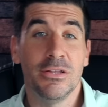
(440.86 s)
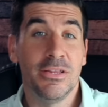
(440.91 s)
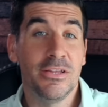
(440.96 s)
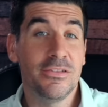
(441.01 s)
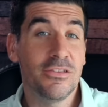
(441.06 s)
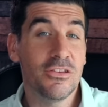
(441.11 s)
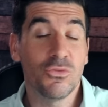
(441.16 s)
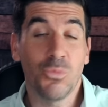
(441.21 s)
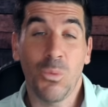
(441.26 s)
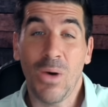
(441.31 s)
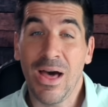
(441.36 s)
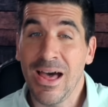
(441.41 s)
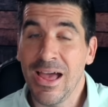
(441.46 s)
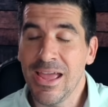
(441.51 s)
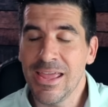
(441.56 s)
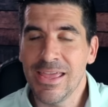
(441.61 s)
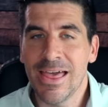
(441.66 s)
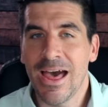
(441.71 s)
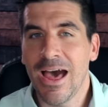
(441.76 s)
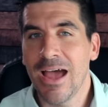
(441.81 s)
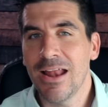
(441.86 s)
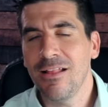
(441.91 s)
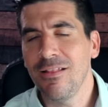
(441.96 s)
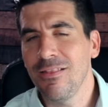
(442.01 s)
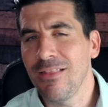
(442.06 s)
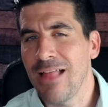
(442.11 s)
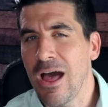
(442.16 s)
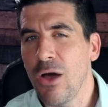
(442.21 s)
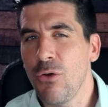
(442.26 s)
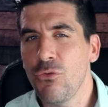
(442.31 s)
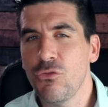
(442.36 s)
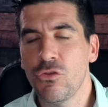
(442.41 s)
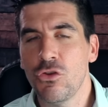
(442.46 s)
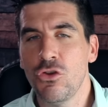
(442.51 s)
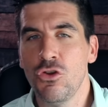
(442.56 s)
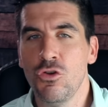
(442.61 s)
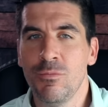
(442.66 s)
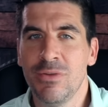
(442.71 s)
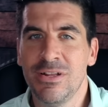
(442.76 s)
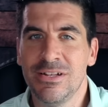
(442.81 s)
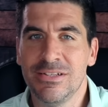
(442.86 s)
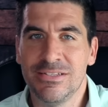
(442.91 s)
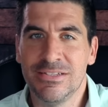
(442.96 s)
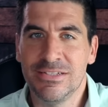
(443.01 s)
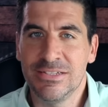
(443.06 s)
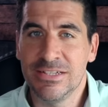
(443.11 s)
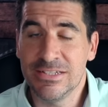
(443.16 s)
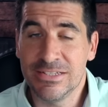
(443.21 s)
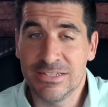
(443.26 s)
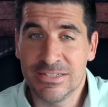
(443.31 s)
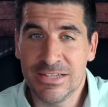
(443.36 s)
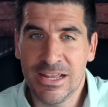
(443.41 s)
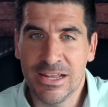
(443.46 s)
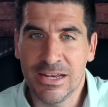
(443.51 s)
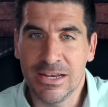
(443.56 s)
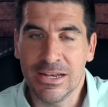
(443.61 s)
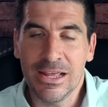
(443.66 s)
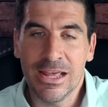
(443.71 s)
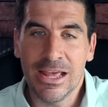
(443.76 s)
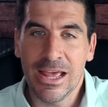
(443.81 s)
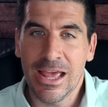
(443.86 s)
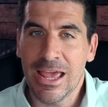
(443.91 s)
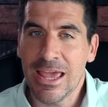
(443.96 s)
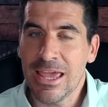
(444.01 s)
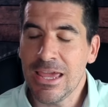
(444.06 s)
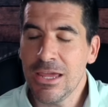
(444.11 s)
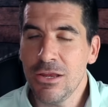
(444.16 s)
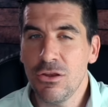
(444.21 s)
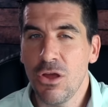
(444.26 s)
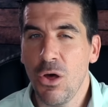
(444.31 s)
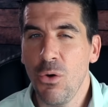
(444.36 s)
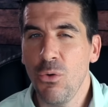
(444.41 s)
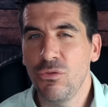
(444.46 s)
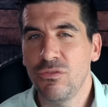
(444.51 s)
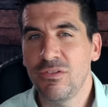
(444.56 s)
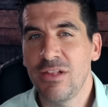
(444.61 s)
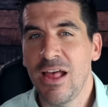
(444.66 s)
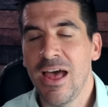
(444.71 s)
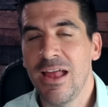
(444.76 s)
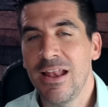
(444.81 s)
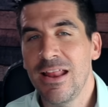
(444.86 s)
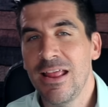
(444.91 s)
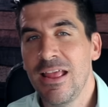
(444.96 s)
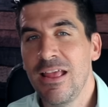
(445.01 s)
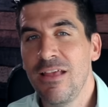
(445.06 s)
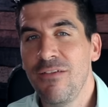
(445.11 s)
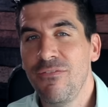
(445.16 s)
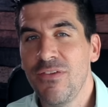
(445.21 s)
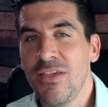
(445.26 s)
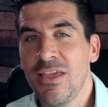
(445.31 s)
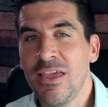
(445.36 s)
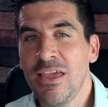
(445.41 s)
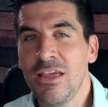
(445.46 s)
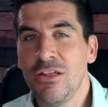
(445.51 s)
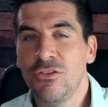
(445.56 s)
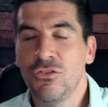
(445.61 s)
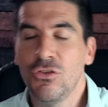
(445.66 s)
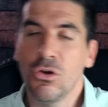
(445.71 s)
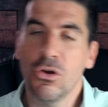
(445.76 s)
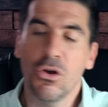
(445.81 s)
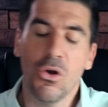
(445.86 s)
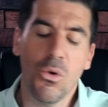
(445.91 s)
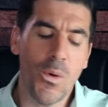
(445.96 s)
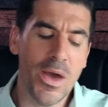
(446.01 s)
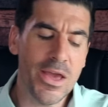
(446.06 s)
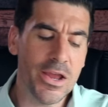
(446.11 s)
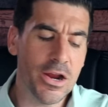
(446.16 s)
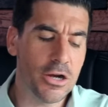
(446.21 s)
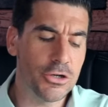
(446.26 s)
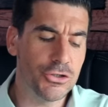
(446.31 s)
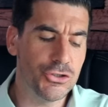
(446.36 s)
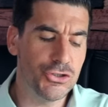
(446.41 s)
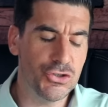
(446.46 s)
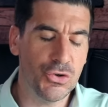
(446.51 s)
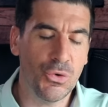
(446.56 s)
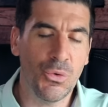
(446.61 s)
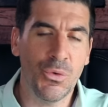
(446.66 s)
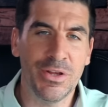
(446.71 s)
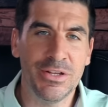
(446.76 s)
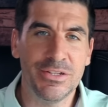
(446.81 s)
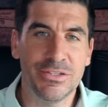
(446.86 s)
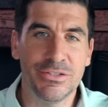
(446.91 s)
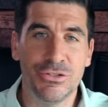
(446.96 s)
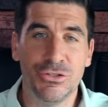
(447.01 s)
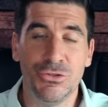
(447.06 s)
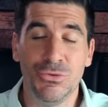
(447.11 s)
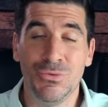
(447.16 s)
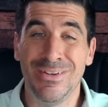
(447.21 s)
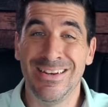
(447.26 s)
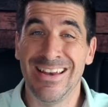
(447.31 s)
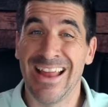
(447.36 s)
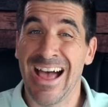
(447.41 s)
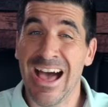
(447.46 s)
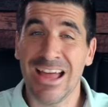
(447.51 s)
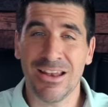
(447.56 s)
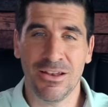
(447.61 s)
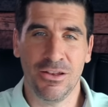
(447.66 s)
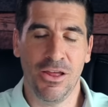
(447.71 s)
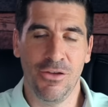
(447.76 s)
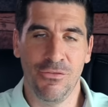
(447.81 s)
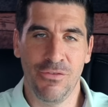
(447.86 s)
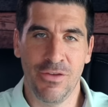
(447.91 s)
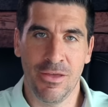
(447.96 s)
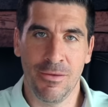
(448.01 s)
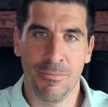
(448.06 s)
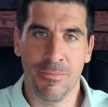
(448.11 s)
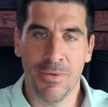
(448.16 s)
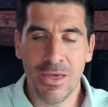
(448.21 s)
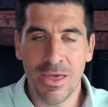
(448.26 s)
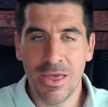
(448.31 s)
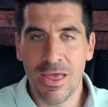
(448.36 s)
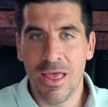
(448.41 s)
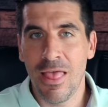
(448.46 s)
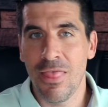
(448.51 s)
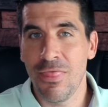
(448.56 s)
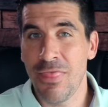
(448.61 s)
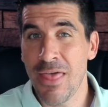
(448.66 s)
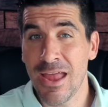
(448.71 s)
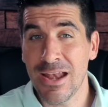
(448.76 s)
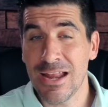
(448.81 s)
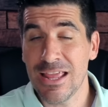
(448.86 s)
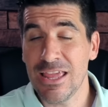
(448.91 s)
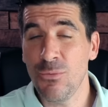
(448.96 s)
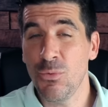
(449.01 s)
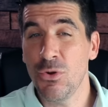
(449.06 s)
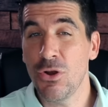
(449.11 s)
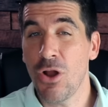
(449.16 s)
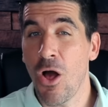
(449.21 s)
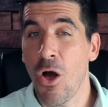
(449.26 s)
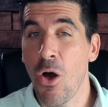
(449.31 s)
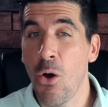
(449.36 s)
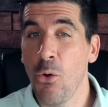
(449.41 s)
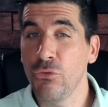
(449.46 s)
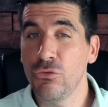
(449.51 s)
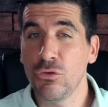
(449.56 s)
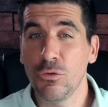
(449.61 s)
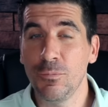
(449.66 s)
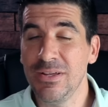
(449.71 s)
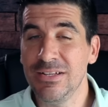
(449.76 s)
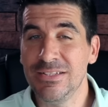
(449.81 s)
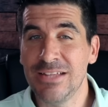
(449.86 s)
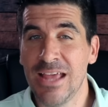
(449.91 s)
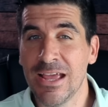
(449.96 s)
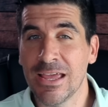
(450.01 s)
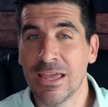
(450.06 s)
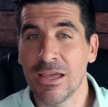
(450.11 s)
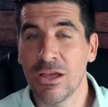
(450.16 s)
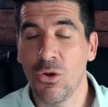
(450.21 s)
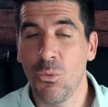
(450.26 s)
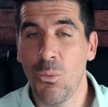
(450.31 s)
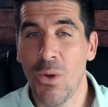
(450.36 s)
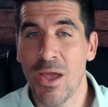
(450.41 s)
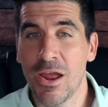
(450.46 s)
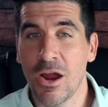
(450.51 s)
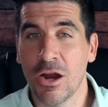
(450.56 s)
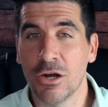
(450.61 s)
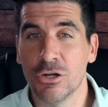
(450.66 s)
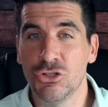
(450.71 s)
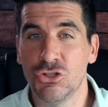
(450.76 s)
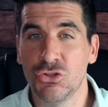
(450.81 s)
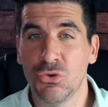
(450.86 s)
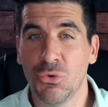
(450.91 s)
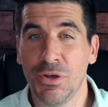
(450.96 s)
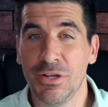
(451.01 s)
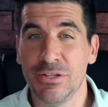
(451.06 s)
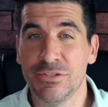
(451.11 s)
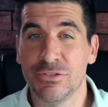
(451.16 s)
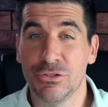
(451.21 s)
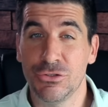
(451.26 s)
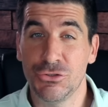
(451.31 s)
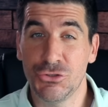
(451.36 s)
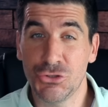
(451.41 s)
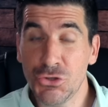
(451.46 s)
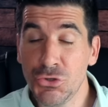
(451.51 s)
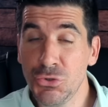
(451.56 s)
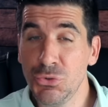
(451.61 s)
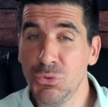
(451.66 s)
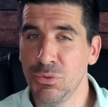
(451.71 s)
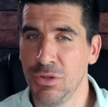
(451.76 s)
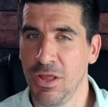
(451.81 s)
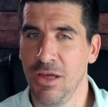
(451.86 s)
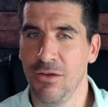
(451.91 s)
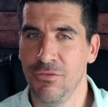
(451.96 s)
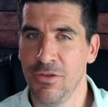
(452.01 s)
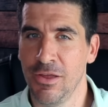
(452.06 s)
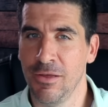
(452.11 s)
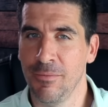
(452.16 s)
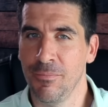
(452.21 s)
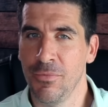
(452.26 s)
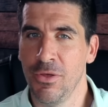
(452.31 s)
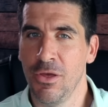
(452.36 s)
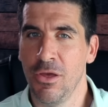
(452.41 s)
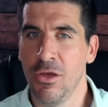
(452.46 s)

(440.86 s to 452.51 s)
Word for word: This is why God allows humans to sin. He knows that if he took away our choice to not love him, then he would also be taking away our choice to love him.